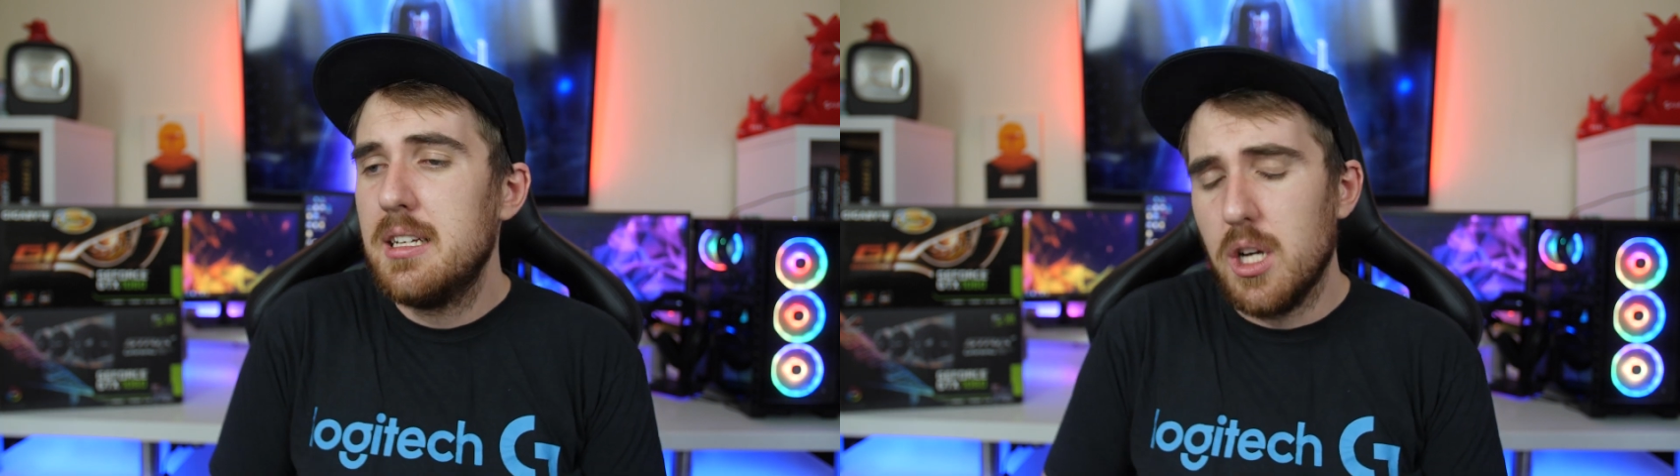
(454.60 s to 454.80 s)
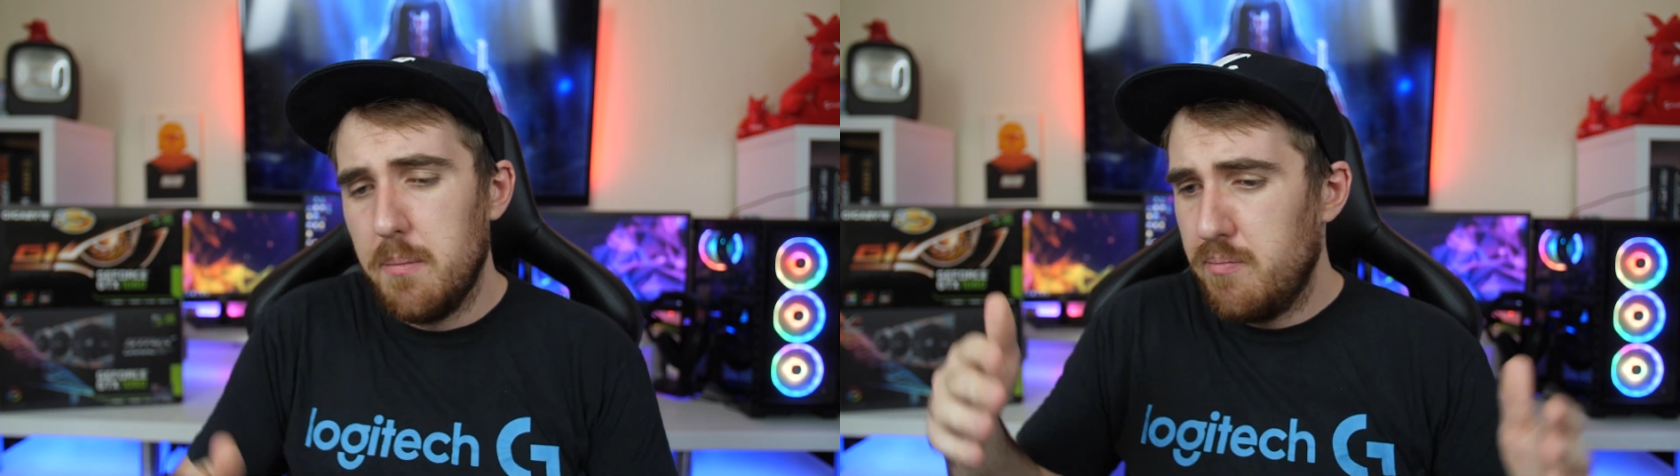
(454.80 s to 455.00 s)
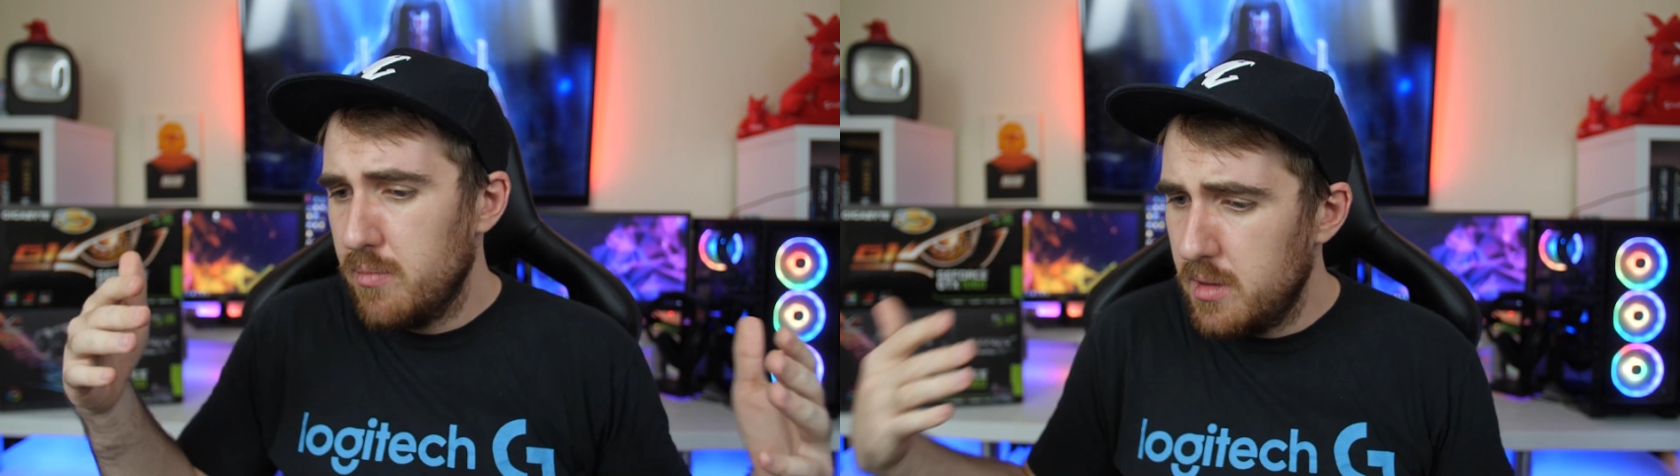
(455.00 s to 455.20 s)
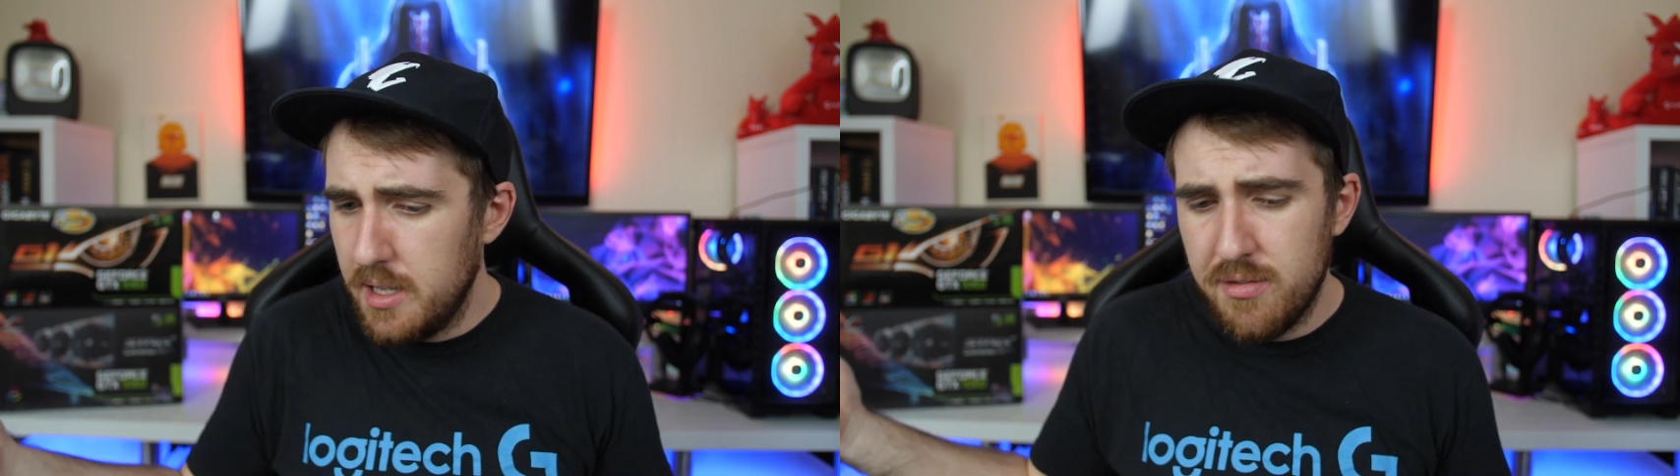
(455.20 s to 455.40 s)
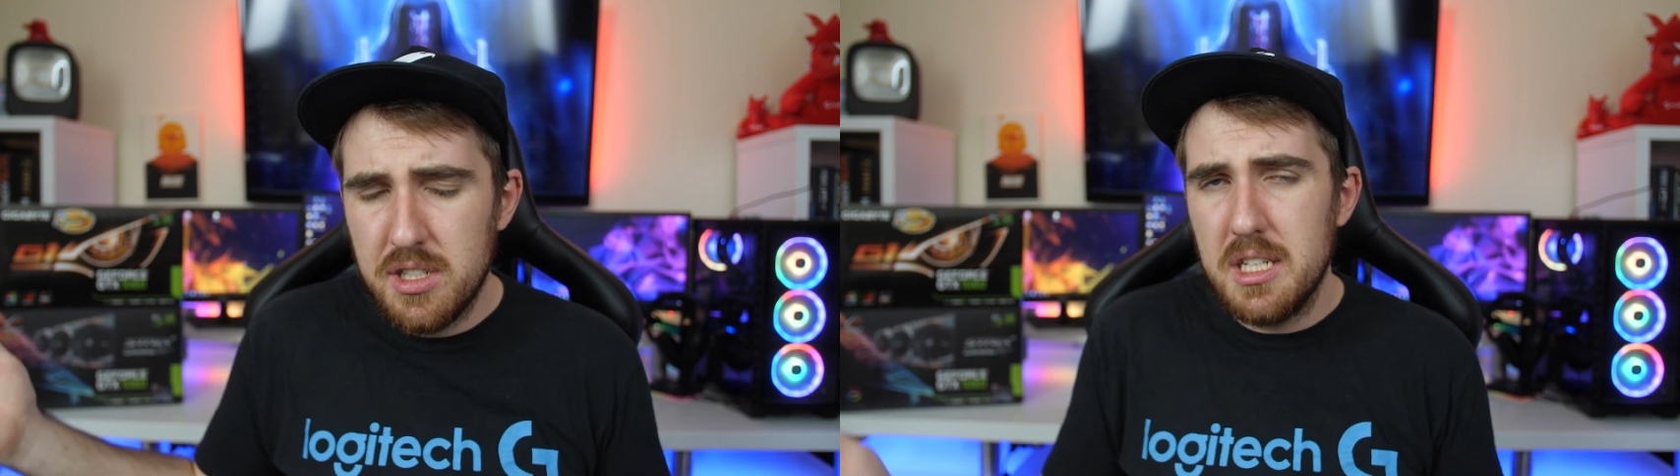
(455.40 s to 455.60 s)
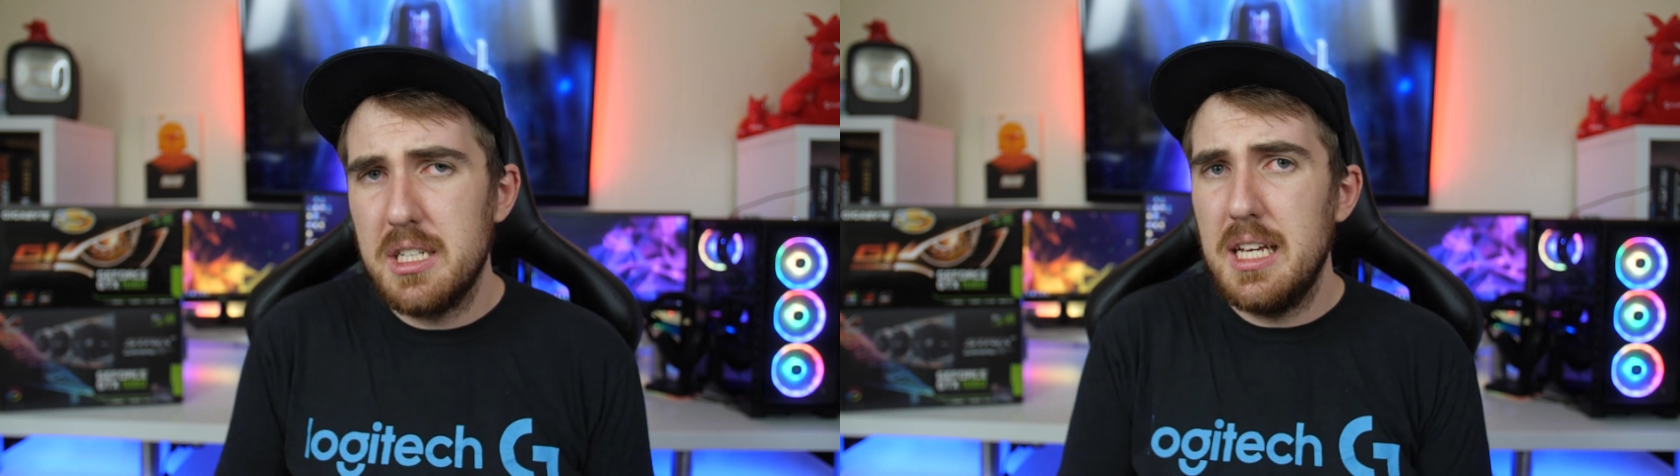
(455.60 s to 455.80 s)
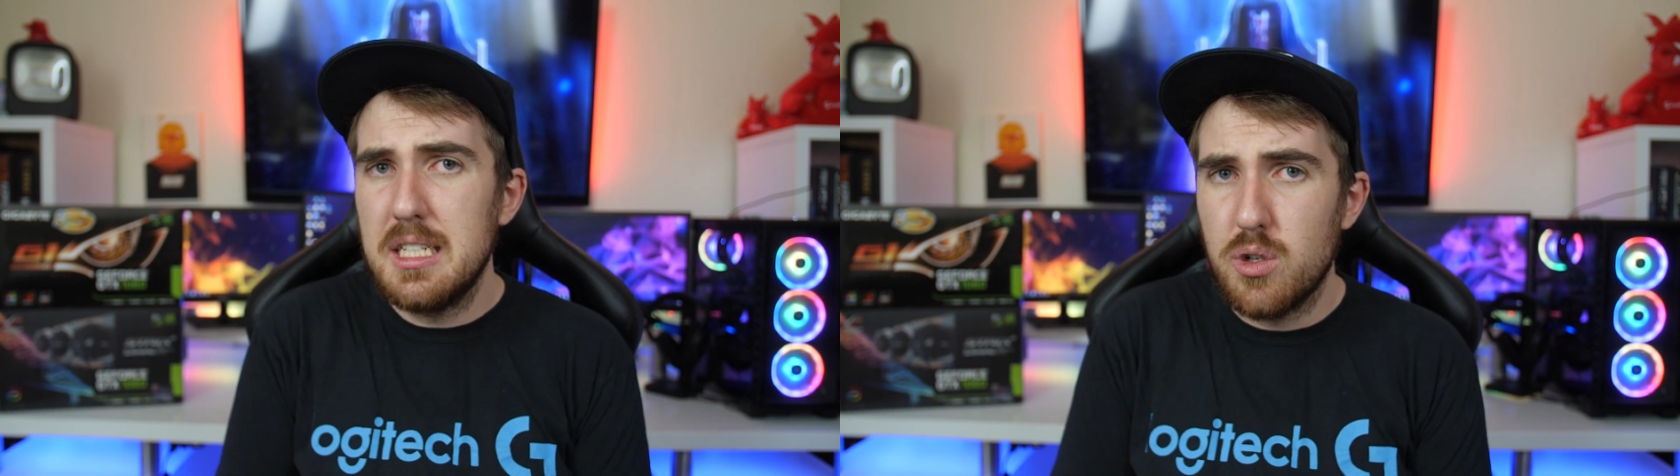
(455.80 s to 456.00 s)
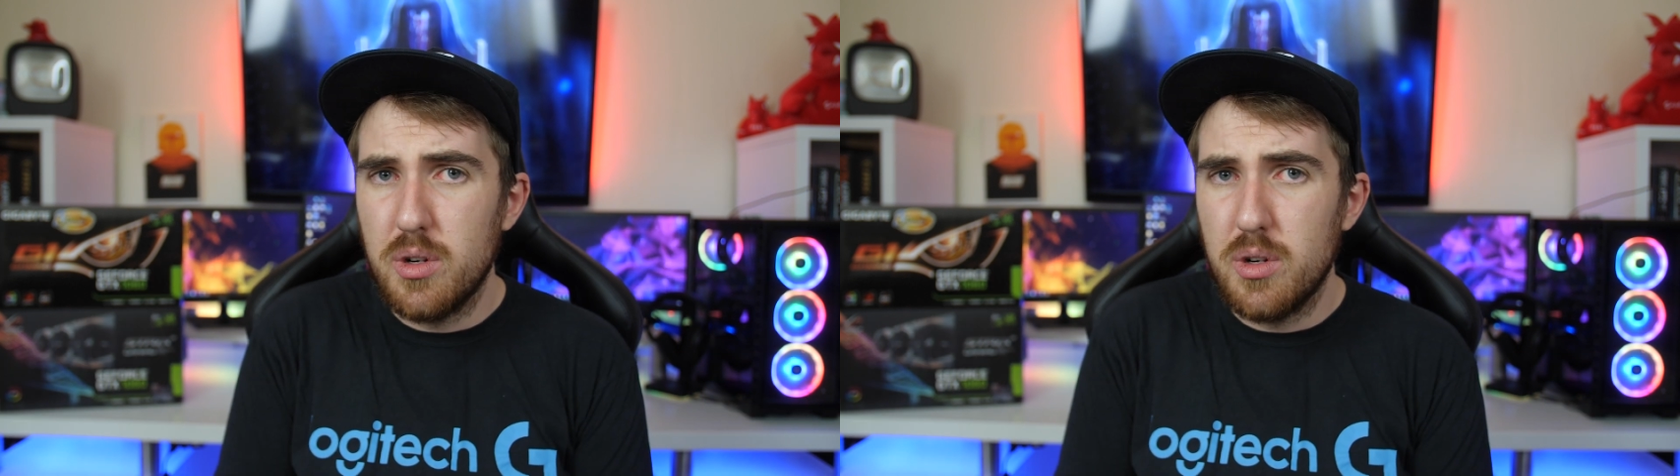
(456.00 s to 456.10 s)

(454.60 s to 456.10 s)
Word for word: so differences isn't